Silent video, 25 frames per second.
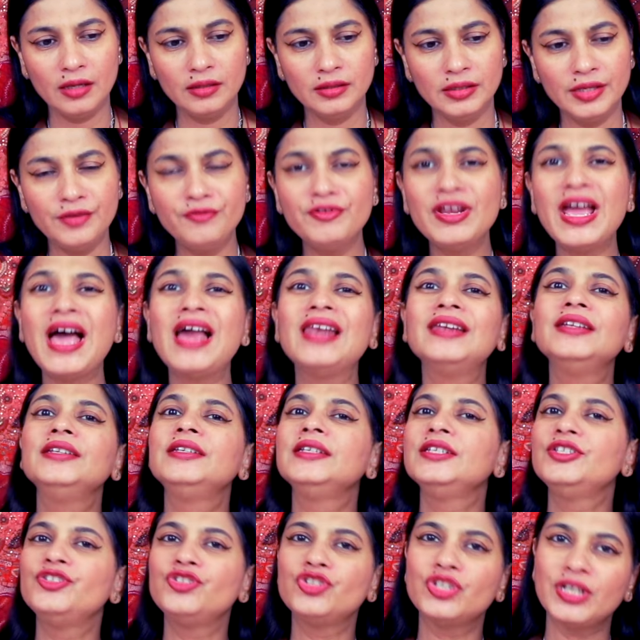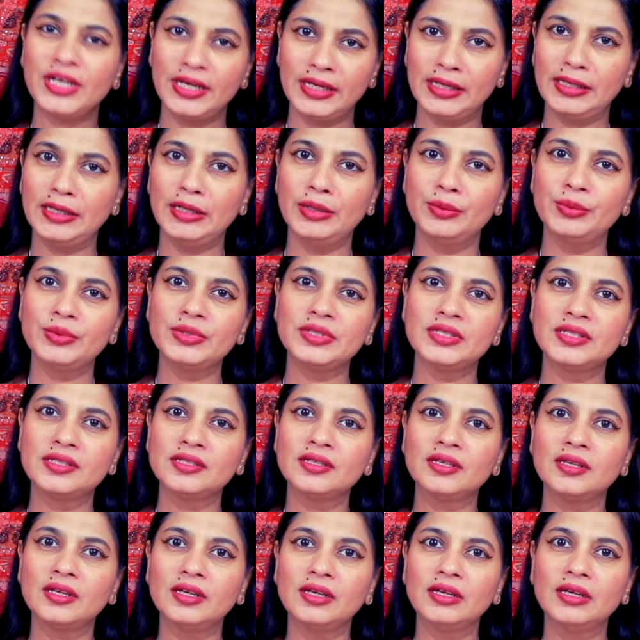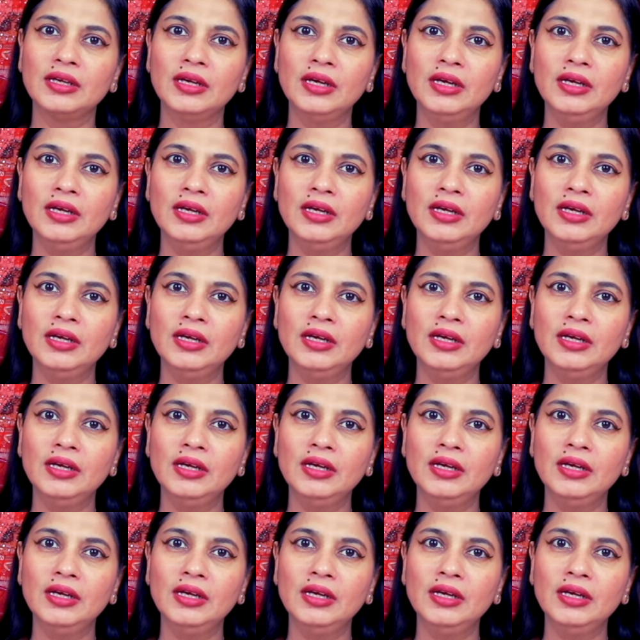the reality check, I would say.